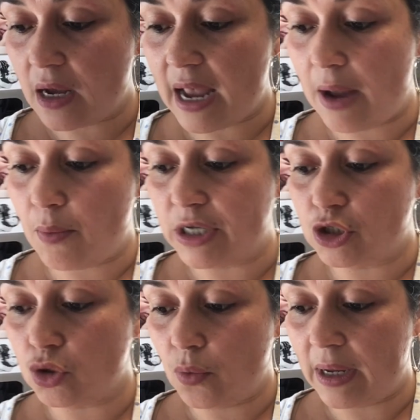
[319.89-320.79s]
and we're
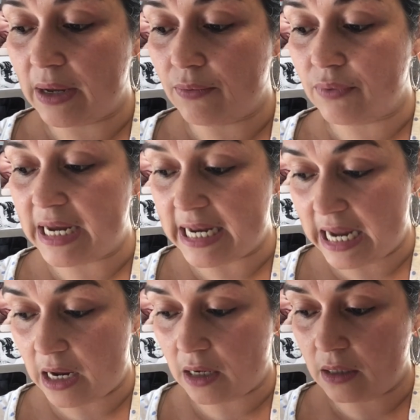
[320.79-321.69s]
doing
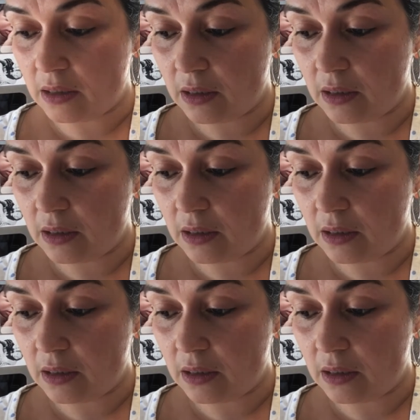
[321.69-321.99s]
reading,